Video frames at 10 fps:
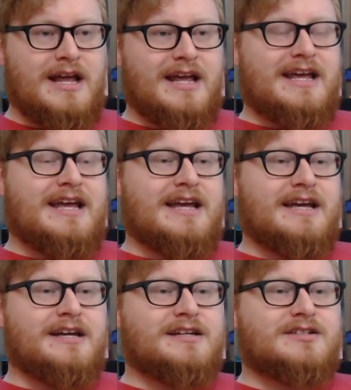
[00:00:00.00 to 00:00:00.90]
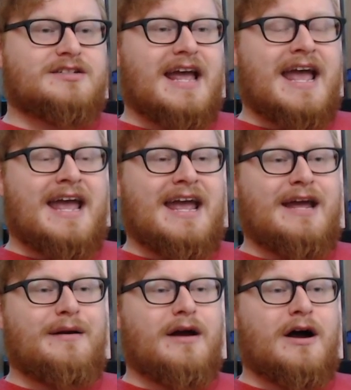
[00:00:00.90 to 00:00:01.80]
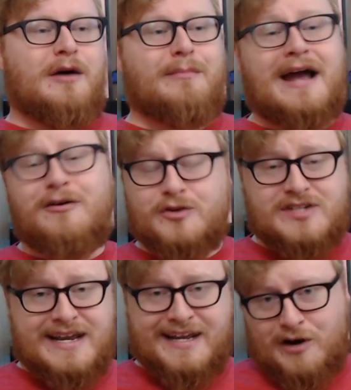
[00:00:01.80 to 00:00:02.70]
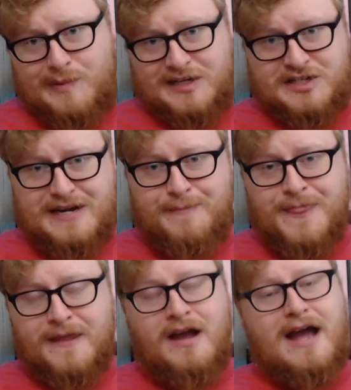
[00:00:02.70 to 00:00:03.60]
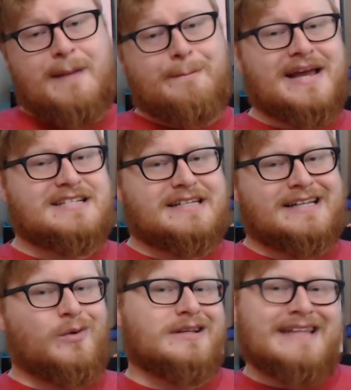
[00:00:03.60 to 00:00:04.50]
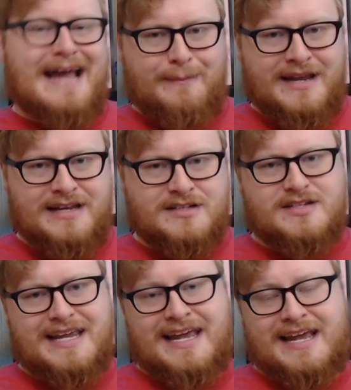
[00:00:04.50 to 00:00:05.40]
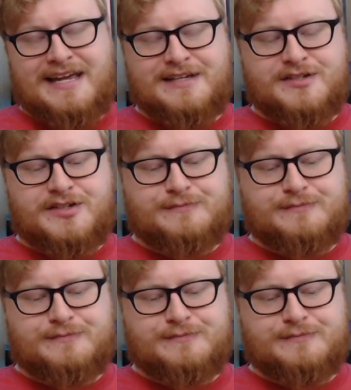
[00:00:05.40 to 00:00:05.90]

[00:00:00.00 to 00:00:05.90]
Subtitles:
is a micro-setting RPG, and basically what that means is